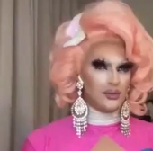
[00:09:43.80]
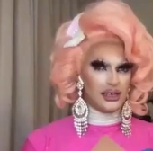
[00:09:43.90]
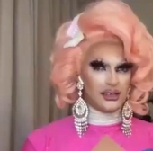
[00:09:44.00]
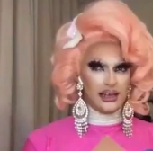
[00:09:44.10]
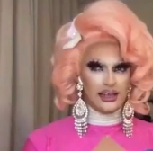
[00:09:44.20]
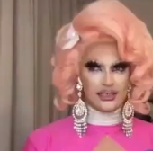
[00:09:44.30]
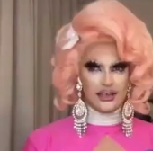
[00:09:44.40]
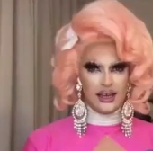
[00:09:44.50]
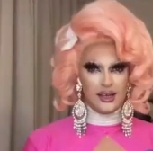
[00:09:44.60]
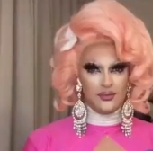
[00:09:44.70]
many things that
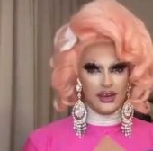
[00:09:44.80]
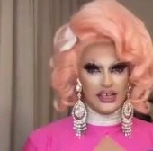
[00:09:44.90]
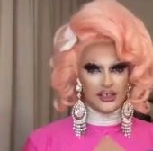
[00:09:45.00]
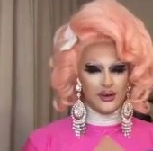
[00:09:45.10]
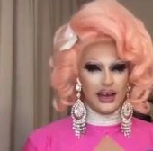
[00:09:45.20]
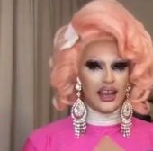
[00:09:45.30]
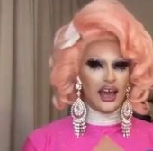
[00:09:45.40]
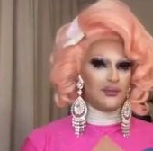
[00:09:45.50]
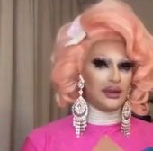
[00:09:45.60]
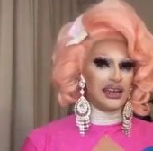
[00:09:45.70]
I could redo, and
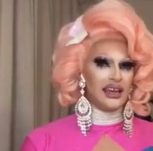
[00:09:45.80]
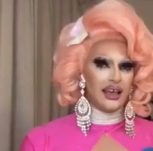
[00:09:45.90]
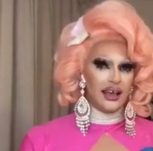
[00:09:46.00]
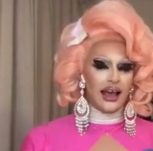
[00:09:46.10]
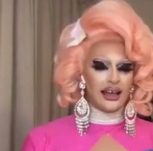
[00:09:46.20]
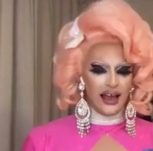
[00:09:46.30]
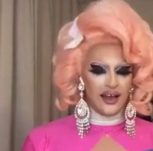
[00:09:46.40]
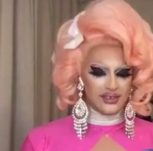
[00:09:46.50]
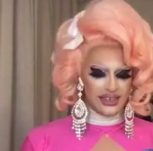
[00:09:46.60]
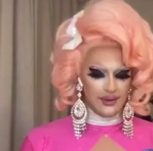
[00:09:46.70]
I mean,
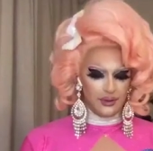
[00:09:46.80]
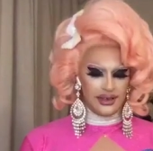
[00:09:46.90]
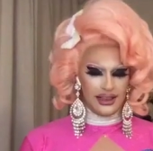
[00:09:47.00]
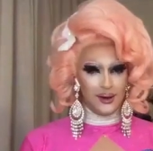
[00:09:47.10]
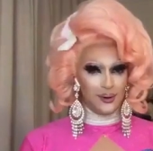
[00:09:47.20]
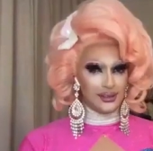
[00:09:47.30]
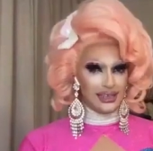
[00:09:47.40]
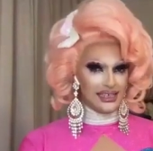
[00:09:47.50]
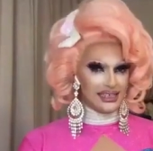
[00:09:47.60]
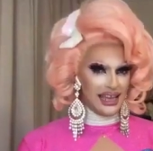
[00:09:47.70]
I've said it probably like all
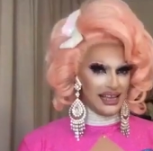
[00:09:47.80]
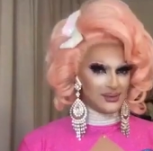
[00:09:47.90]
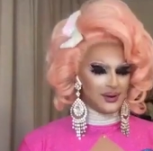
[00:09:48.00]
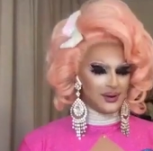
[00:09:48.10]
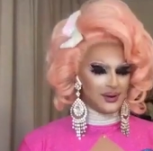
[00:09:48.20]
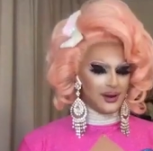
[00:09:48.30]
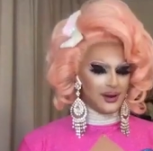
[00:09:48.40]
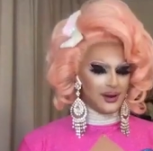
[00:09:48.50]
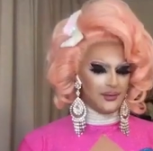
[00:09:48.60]
day today as well.